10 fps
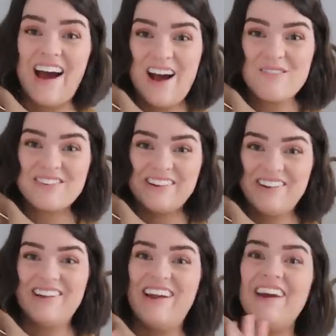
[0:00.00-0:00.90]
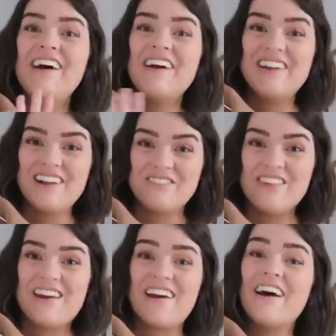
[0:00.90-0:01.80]
absolutely love
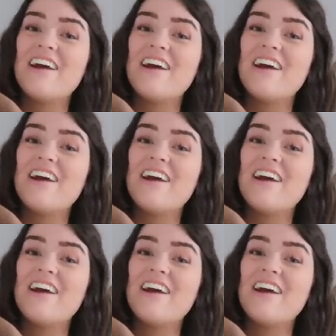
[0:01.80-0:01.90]
this jacket.